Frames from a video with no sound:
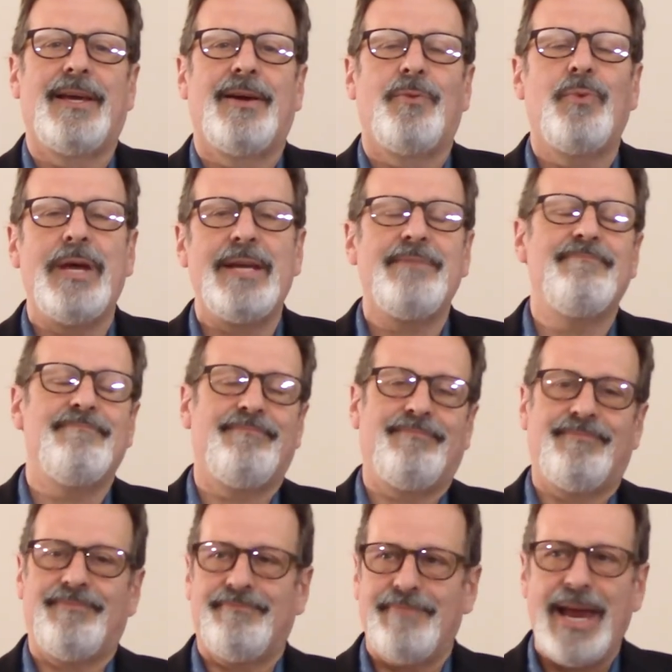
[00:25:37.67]
We'd
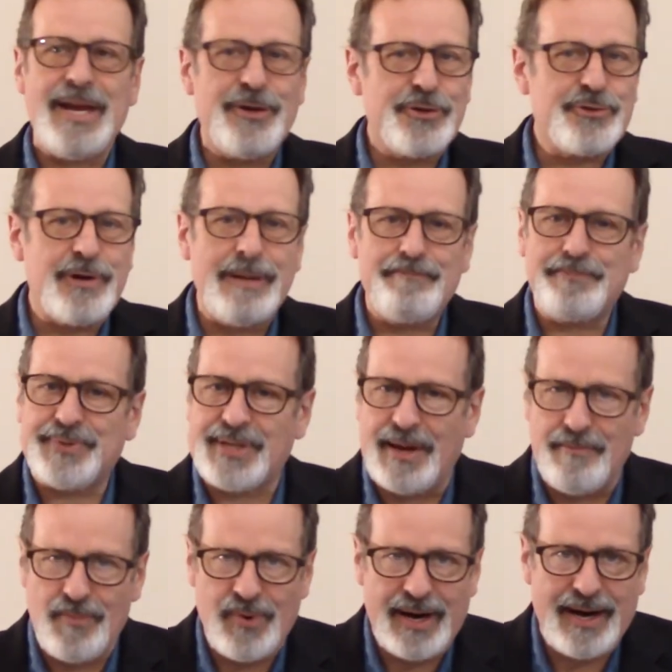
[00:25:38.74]
made a trip
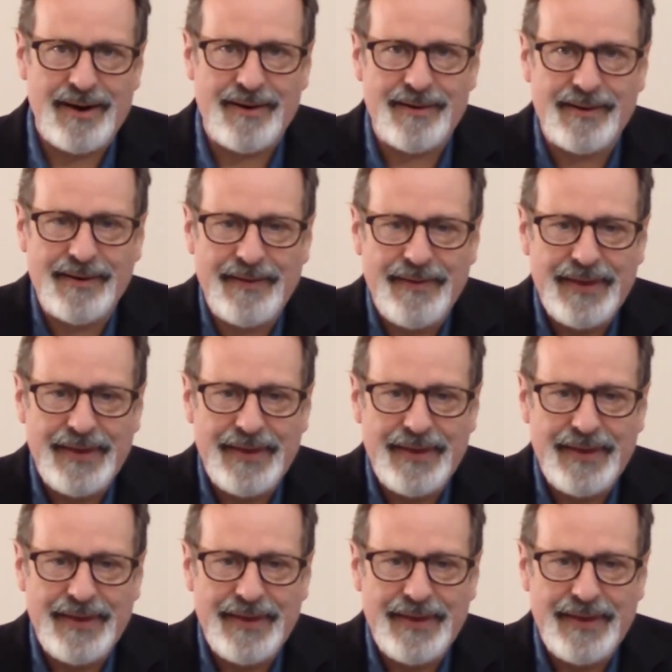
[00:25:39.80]
somewhere.